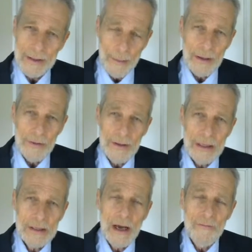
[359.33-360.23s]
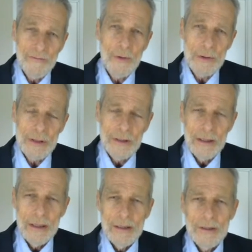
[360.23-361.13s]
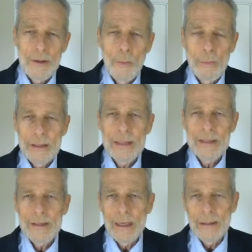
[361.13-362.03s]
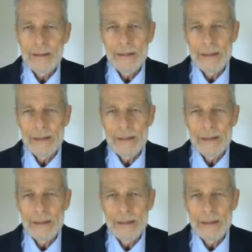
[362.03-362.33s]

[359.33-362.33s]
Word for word: some other things come first. So please uh,